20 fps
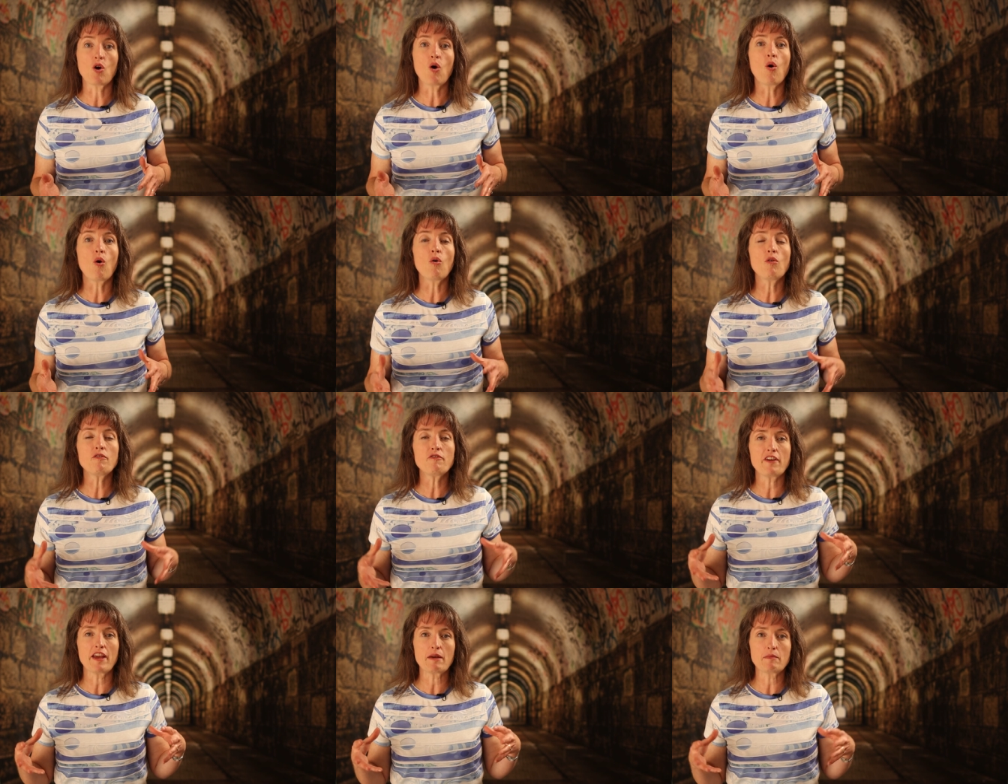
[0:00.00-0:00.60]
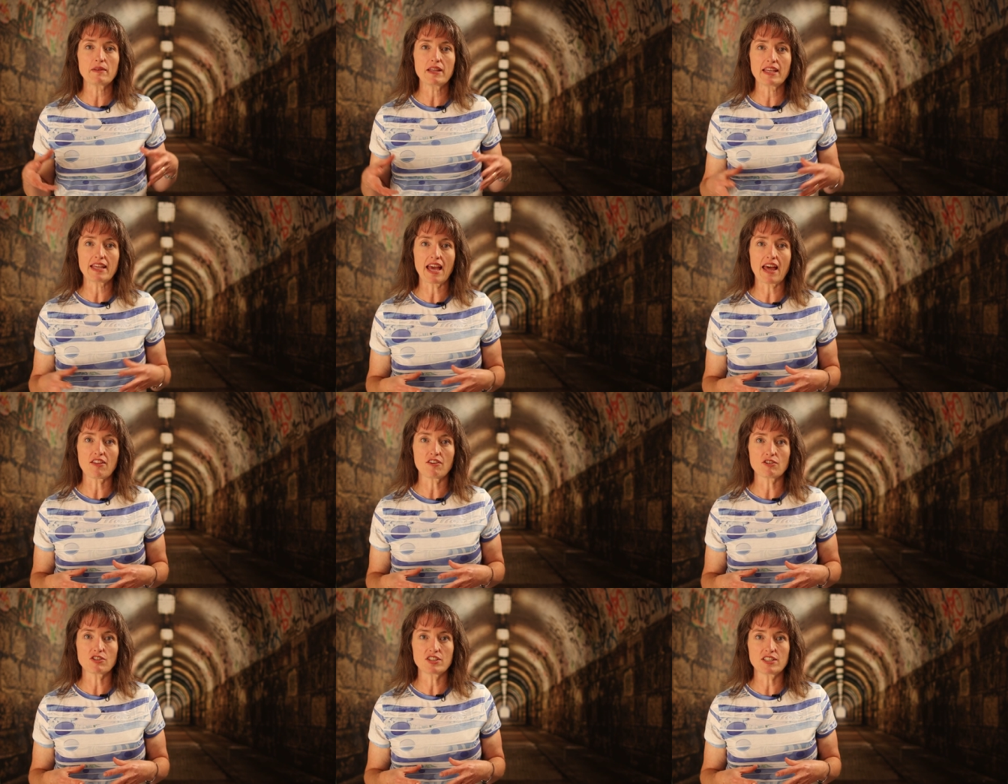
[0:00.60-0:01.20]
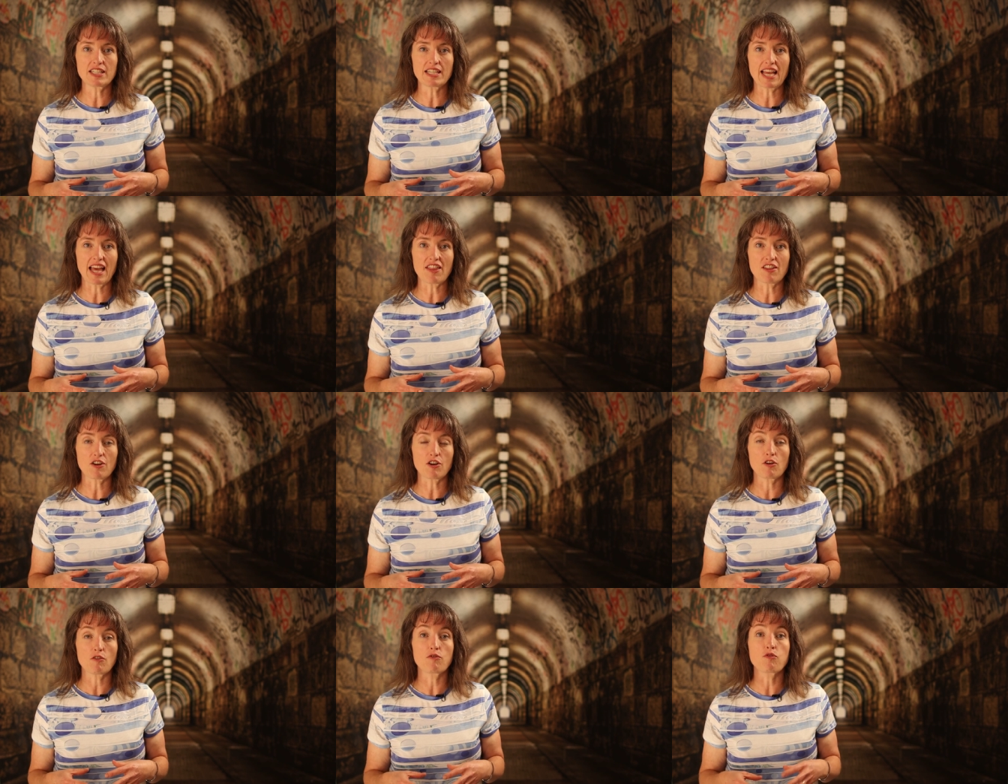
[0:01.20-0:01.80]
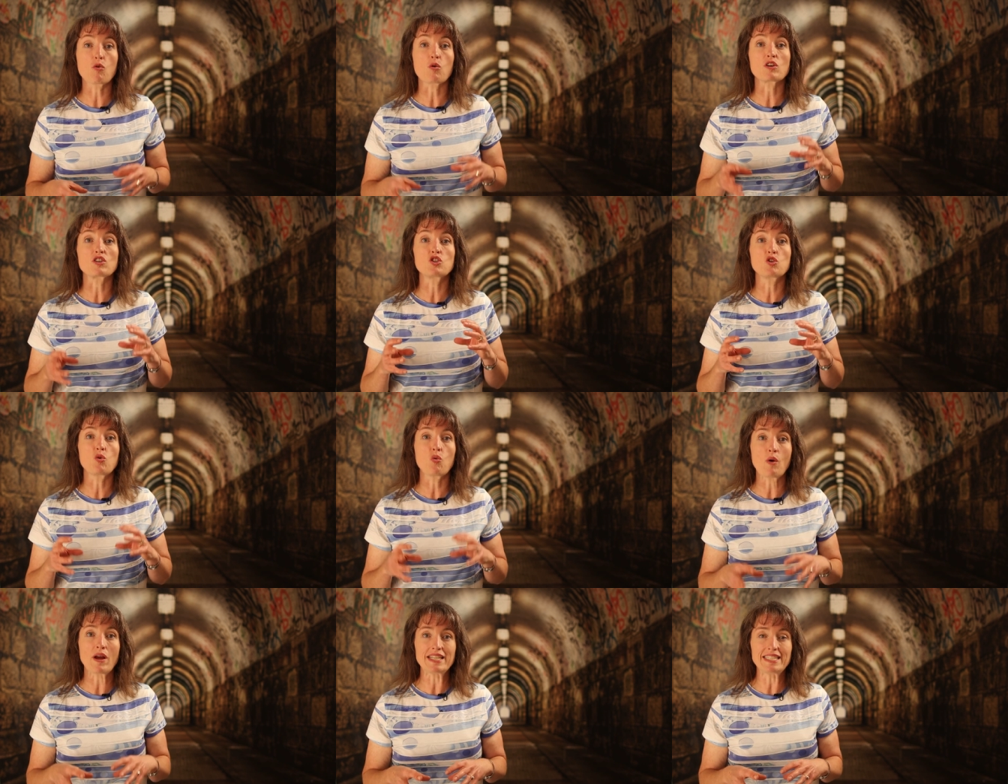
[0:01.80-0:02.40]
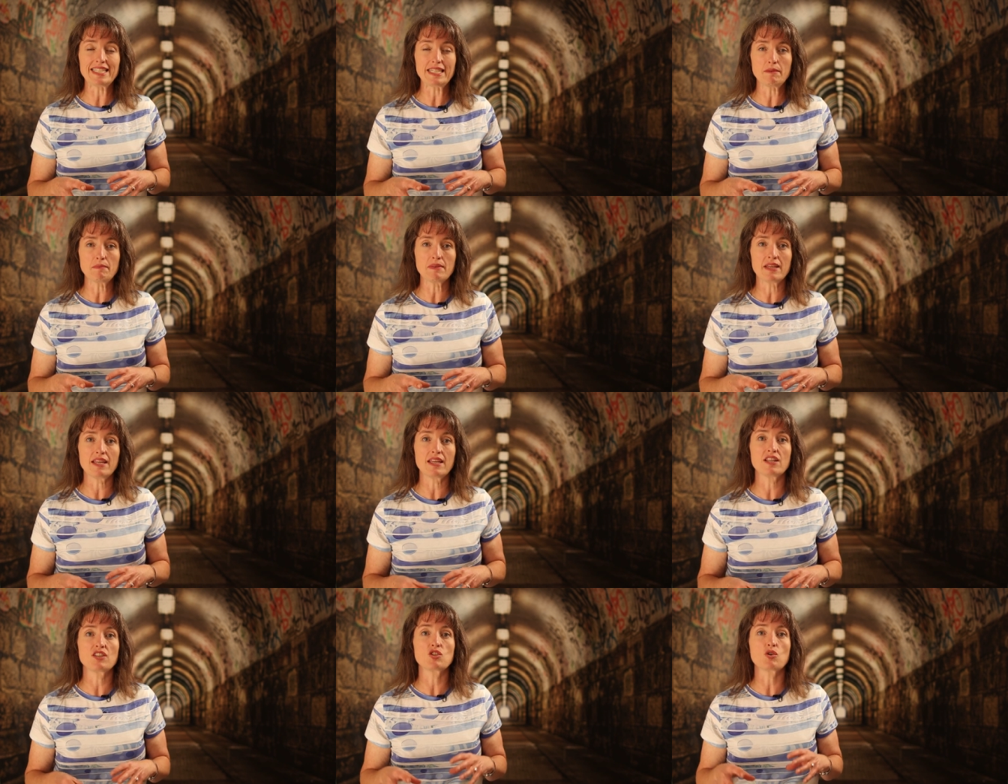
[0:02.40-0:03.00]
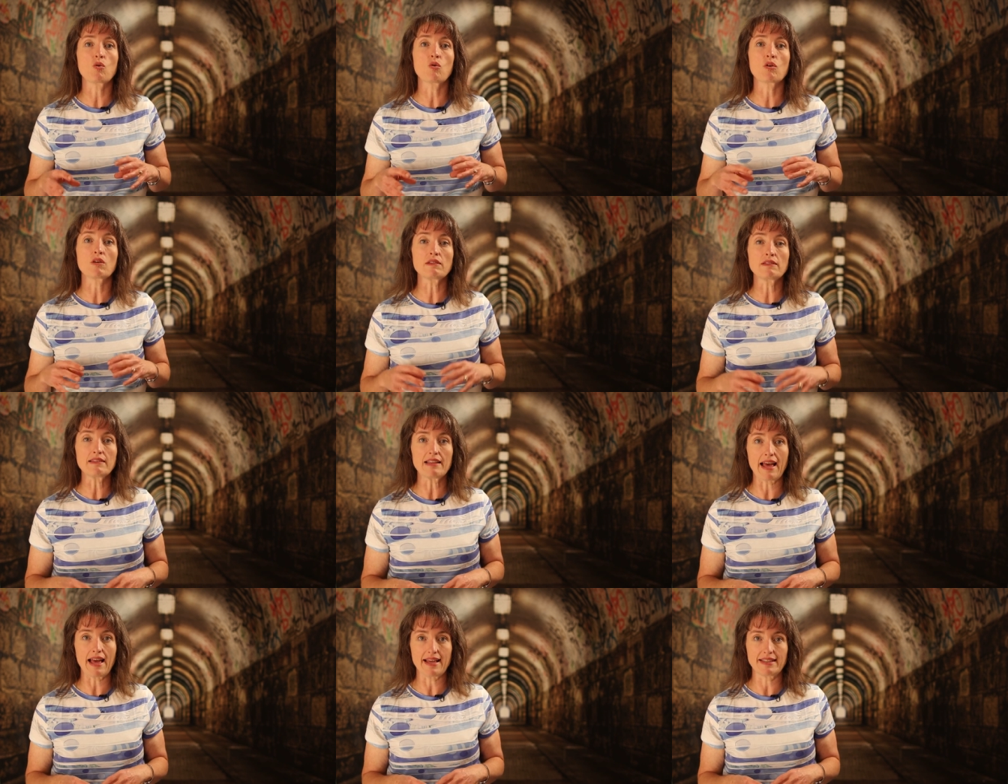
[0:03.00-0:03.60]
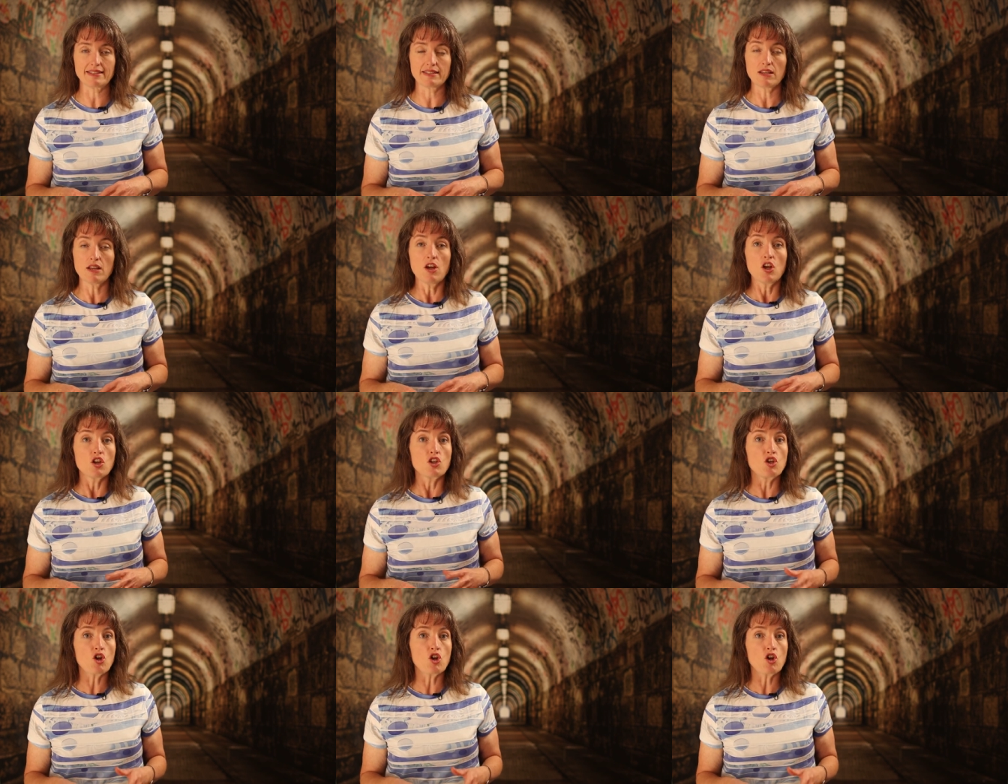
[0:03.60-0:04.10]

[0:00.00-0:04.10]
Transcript: the whole family gathers together for 20 minutes or less,